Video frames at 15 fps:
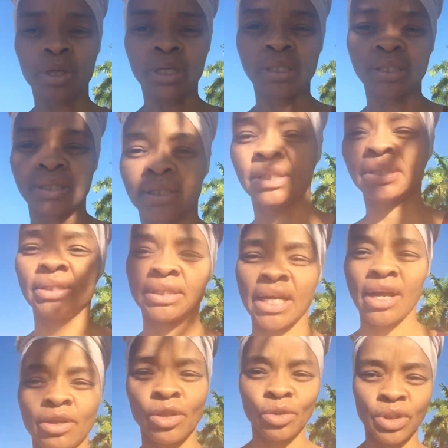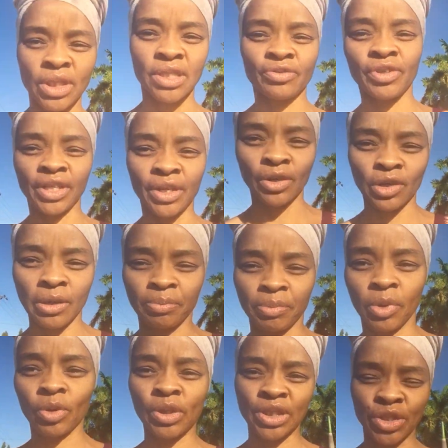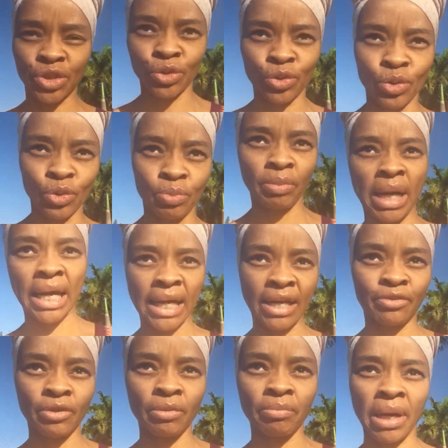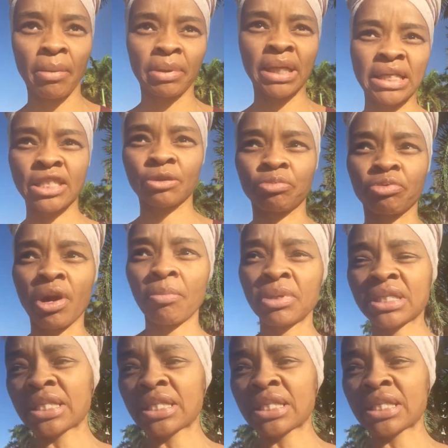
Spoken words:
to download this video up onto my From Babylon to the Promised